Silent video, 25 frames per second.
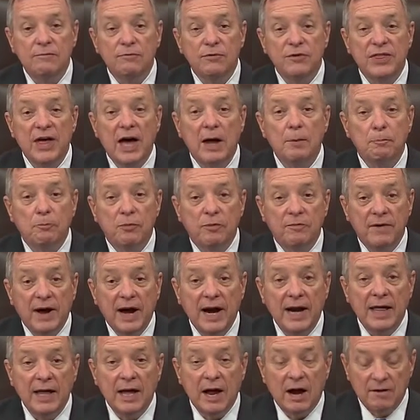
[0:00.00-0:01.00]
without
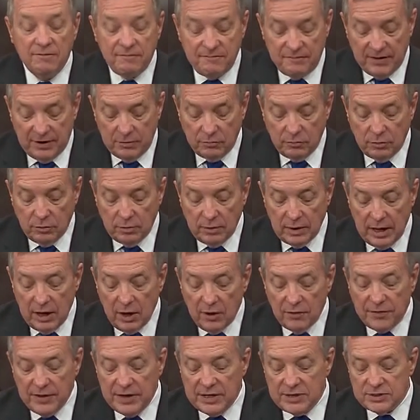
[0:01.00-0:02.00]
providing our federal
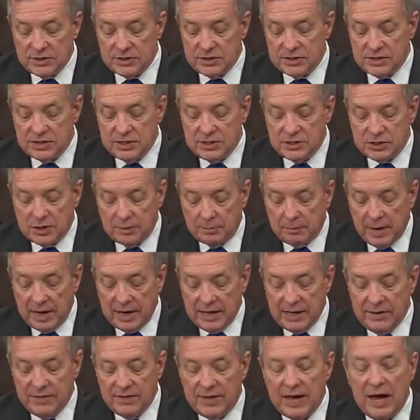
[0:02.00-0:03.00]
health agencies the
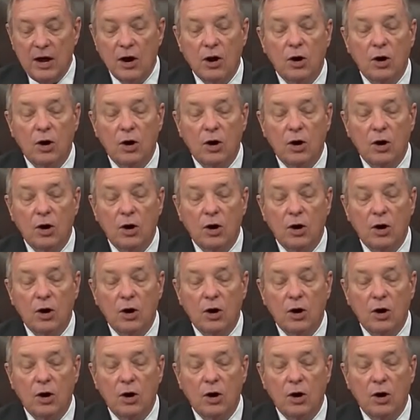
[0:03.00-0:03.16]
money they